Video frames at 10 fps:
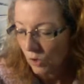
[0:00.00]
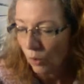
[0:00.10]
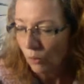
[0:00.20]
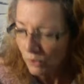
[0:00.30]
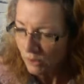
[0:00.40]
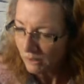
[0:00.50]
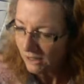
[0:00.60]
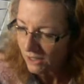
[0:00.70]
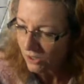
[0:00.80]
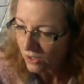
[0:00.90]
What was I
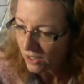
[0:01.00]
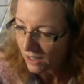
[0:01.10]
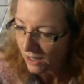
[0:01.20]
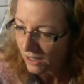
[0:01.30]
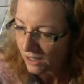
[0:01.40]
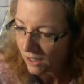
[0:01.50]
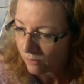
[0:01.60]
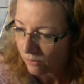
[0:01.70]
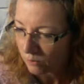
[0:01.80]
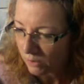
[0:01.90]
playing yesterday? I had a lot
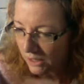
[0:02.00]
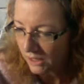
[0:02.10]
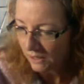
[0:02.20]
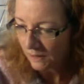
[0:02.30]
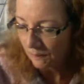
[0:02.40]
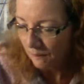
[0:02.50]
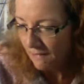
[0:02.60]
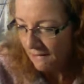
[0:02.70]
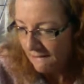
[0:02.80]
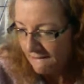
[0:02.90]
of fun playing it.
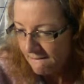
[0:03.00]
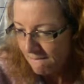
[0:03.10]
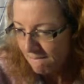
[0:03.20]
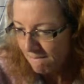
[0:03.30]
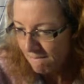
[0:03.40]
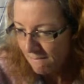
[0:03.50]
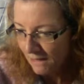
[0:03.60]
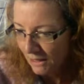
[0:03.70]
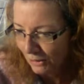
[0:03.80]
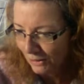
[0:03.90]

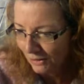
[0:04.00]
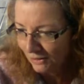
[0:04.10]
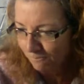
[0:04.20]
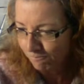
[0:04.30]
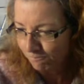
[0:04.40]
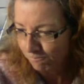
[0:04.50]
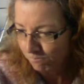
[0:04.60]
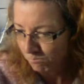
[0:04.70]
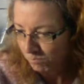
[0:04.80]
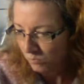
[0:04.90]
Oh,
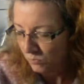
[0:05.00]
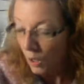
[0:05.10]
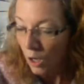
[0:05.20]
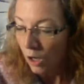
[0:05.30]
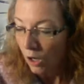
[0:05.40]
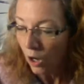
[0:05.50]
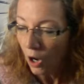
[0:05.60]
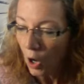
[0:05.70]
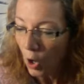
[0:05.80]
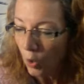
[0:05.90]

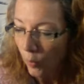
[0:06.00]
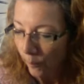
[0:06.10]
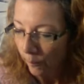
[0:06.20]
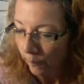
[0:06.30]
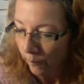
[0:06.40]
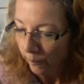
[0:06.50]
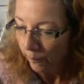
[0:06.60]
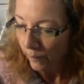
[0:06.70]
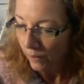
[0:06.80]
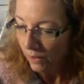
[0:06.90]
oh,
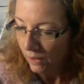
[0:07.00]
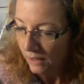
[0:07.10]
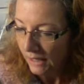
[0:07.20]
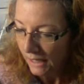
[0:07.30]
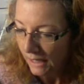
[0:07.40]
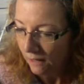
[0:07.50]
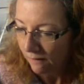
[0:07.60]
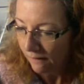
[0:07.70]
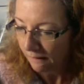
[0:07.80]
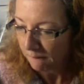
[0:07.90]
yeah,
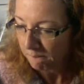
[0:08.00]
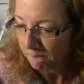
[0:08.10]
right.